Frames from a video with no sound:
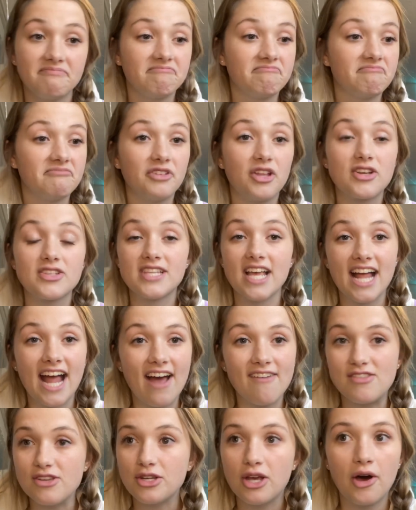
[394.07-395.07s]
looks like I
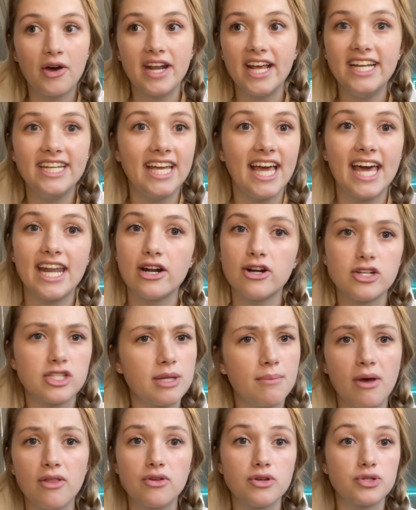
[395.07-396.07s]
have to go to Indiana or
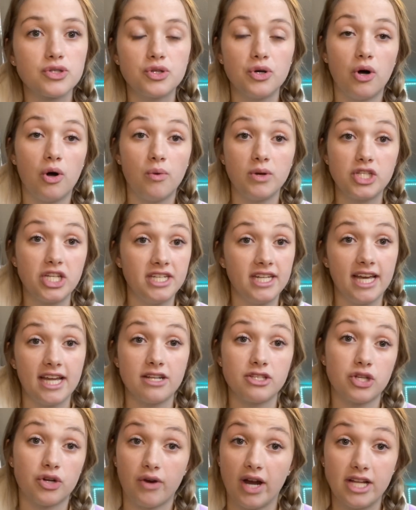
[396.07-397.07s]
some other school, which
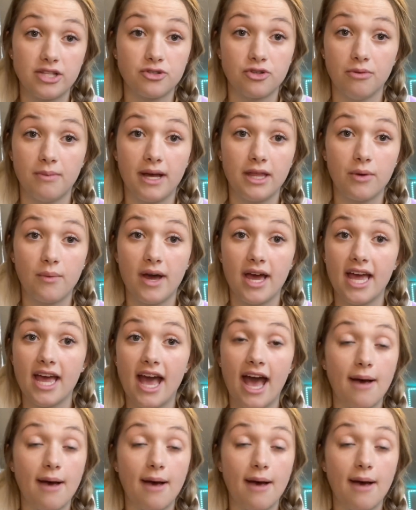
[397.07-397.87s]
Indiana's a great school, by the way.